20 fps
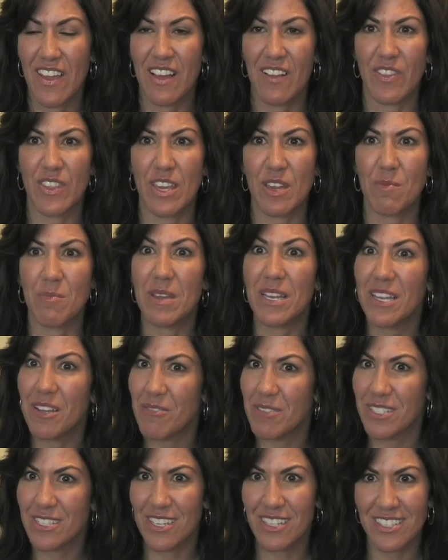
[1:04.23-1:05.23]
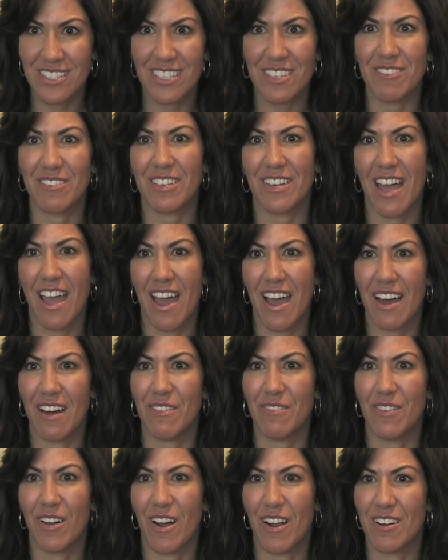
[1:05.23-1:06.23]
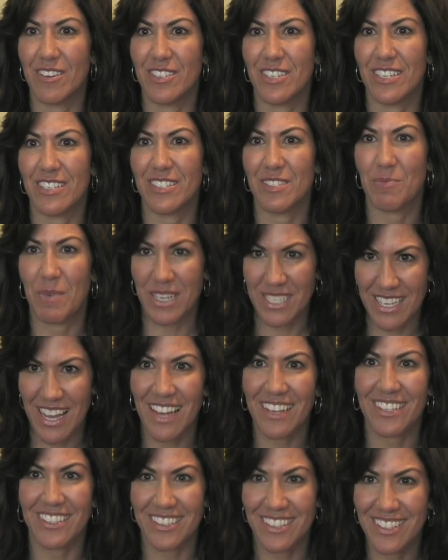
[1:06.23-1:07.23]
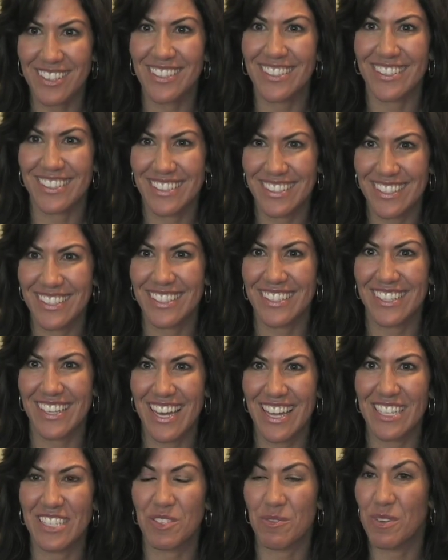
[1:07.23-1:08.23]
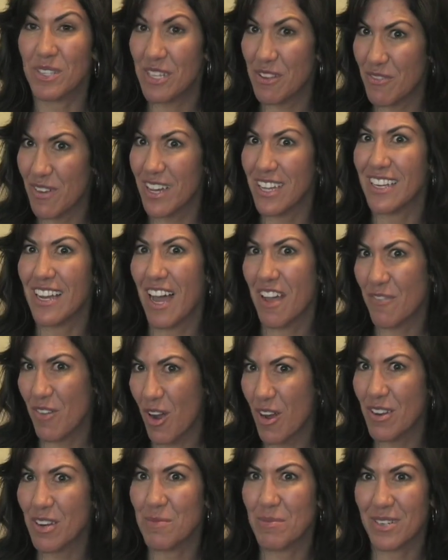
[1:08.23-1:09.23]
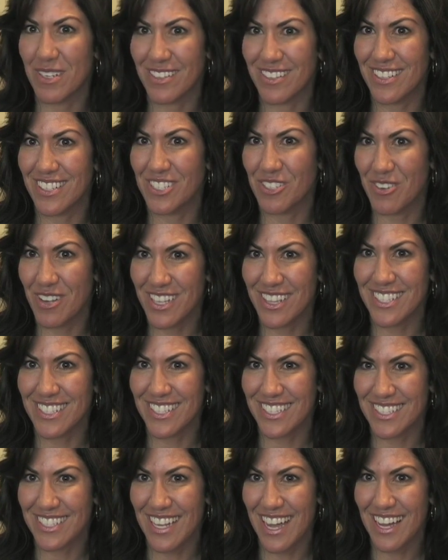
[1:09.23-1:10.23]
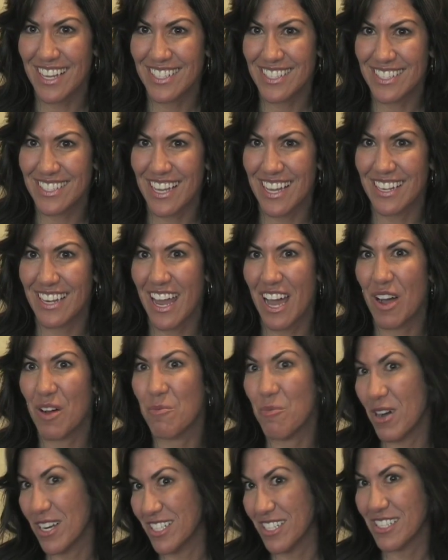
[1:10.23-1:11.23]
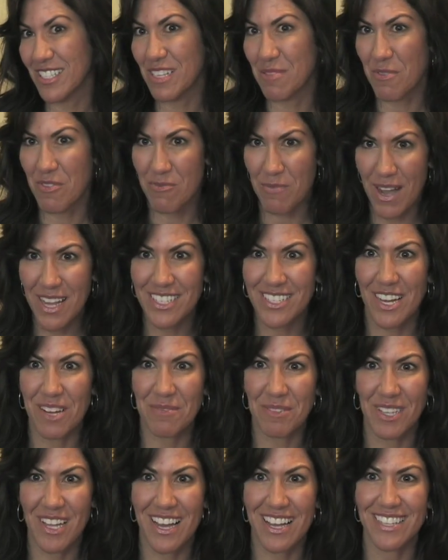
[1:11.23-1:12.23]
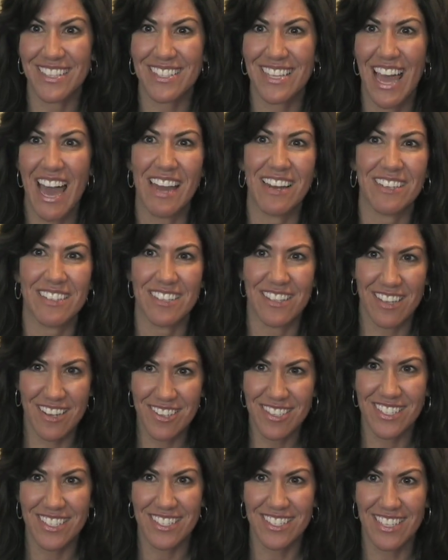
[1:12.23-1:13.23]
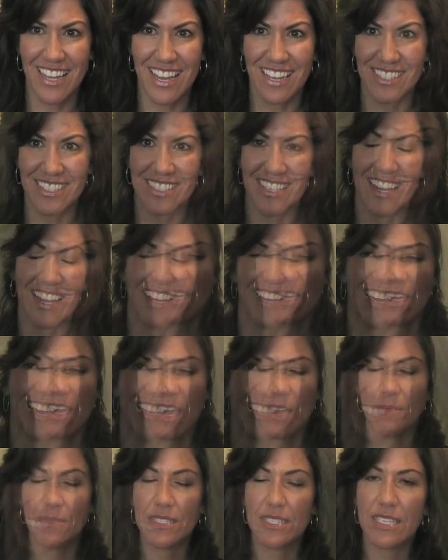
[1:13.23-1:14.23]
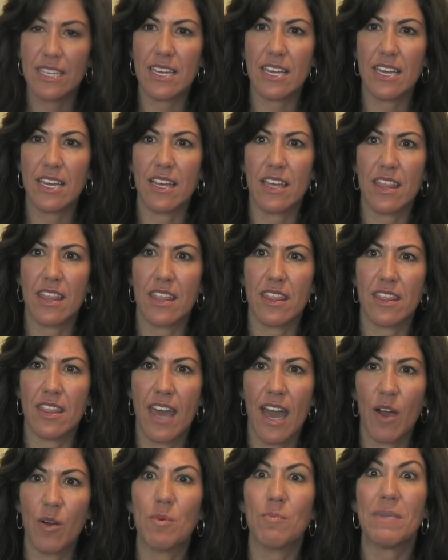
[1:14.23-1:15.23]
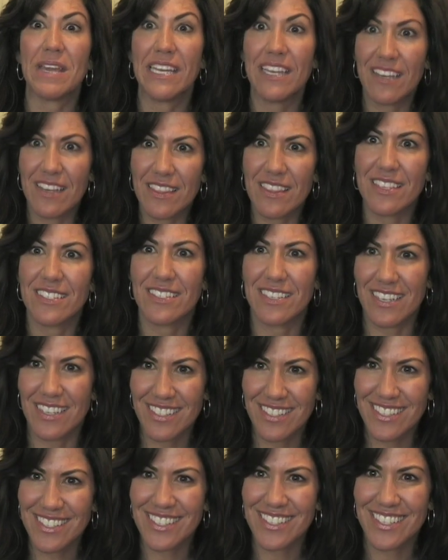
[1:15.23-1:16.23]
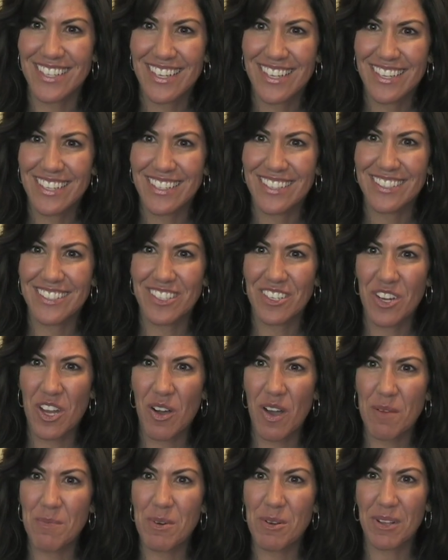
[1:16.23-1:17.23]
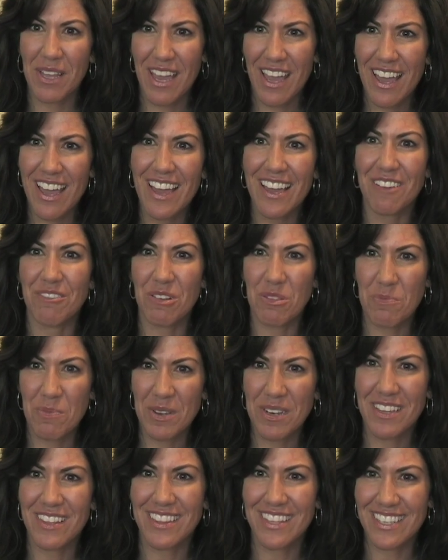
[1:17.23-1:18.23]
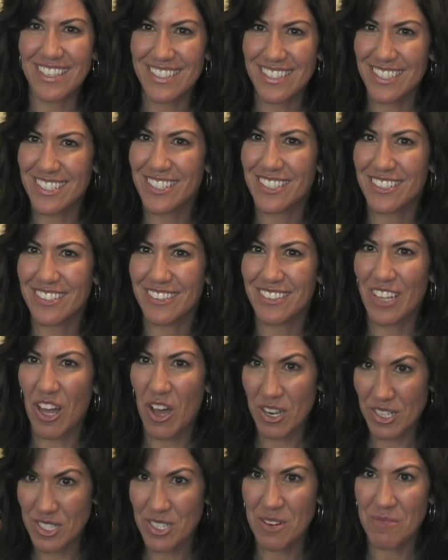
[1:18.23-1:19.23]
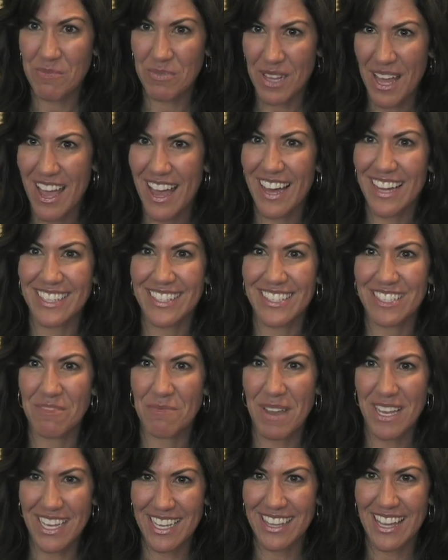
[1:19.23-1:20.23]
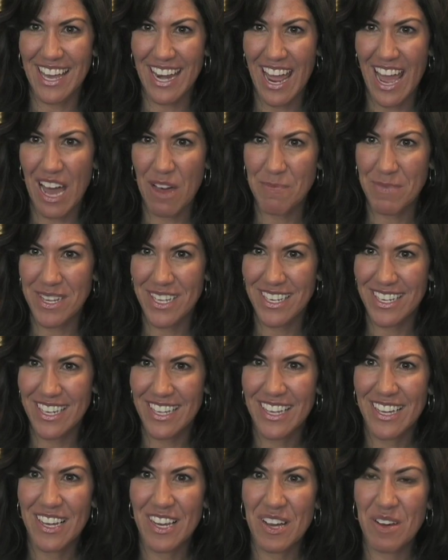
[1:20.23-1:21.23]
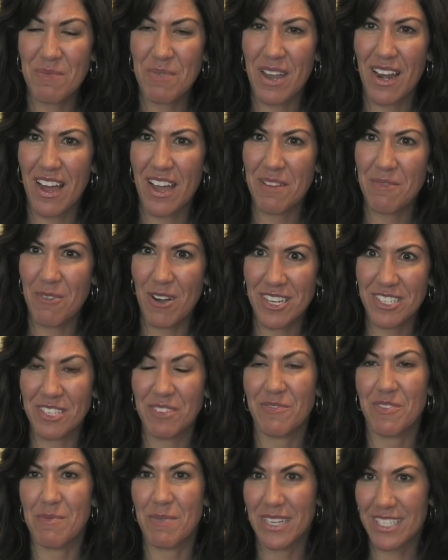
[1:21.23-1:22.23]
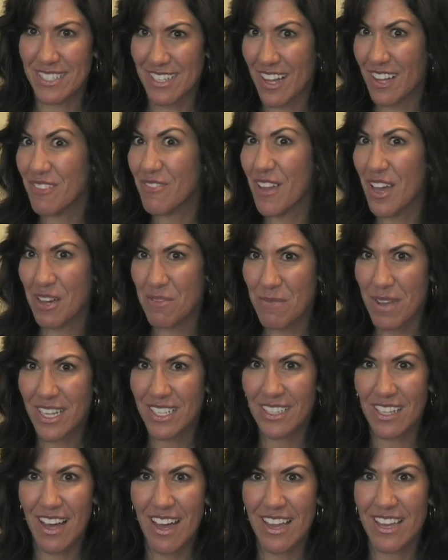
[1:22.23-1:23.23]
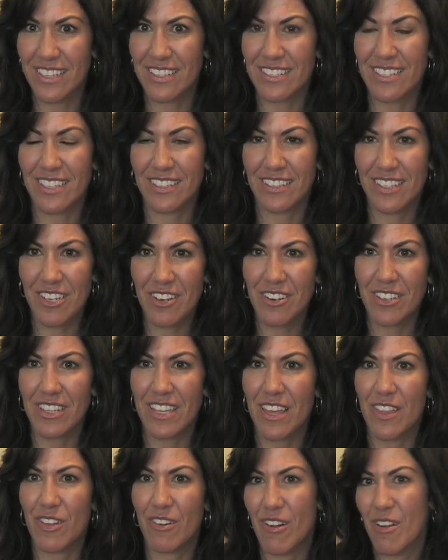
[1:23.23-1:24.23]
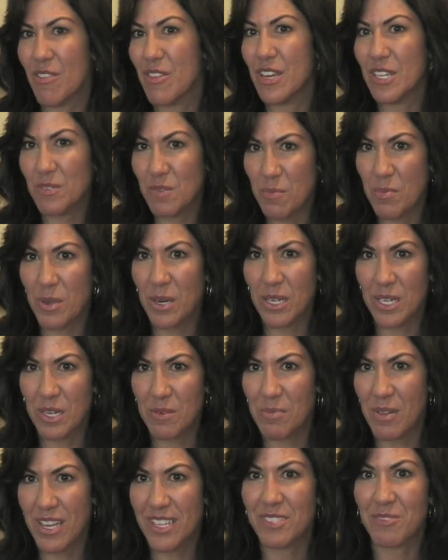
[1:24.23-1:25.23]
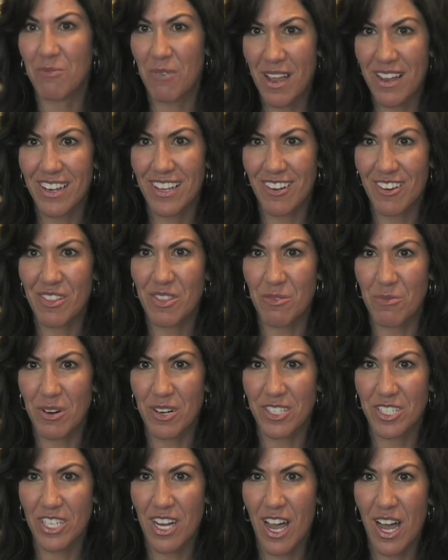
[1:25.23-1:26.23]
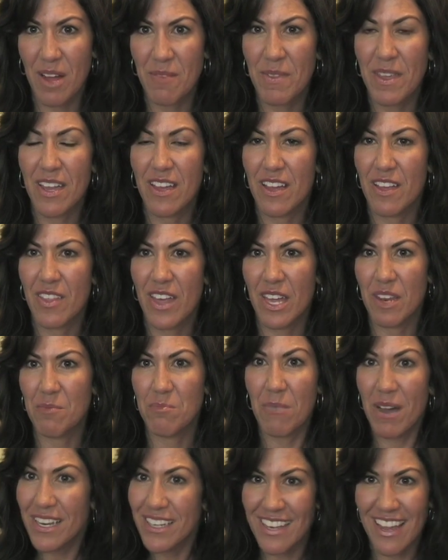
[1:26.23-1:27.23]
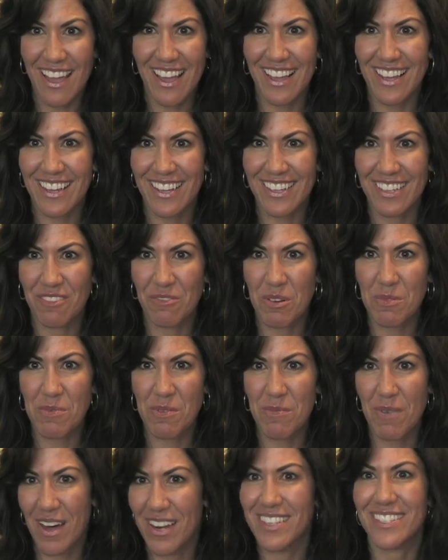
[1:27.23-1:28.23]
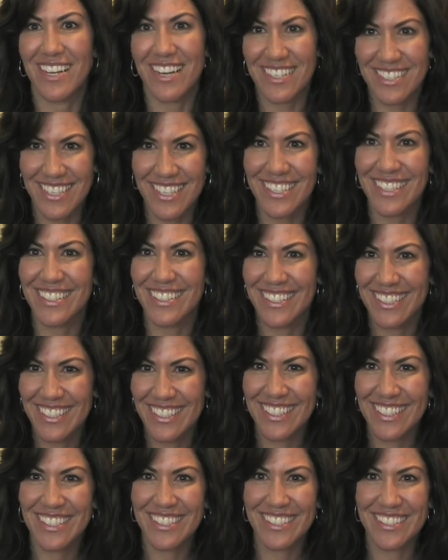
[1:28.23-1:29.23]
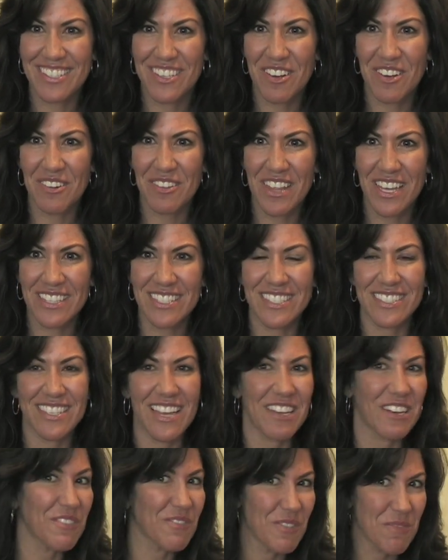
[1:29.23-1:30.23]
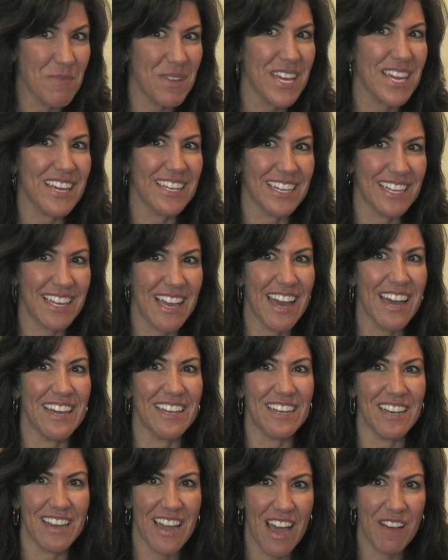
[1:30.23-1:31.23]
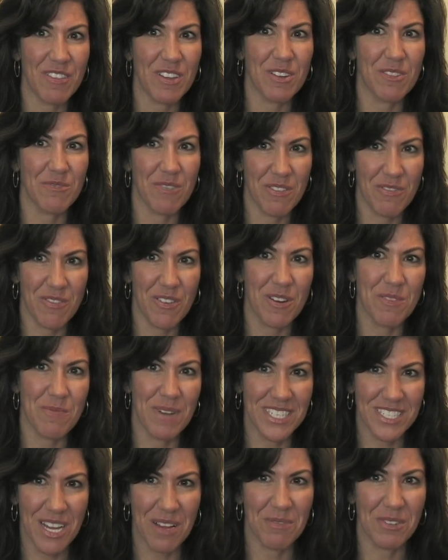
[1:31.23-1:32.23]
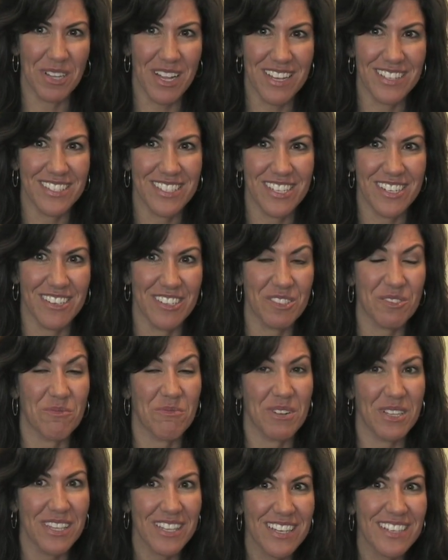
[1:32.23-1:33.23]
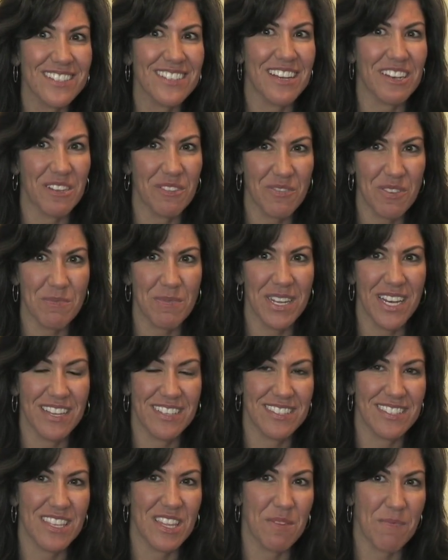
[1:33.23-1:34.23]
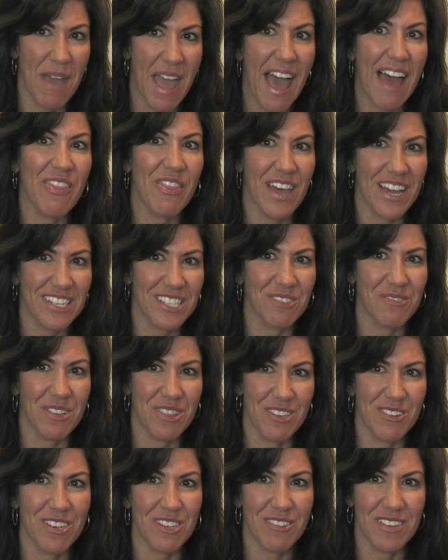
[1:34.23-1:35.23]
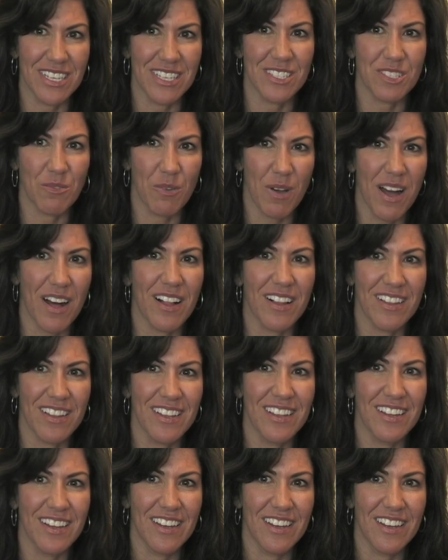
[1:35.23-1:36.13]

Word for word: the immediate results that you can have are just spectacular. And it's really fun. I've already been enjoying the success, and now I'm watching some of my top clients add it to their success. I'm seeing how immediate this is. Do you know, I'm okay with putting things into long-term plans and making that happen, but I'm watching for myself and my clients that literally there are things we're putting into place right here at the workshop that Monday we'll be monetizing. So that's exciting for me, and again, having referred my top clients here, it's really exciting for me to see them add that to what they're doing as well.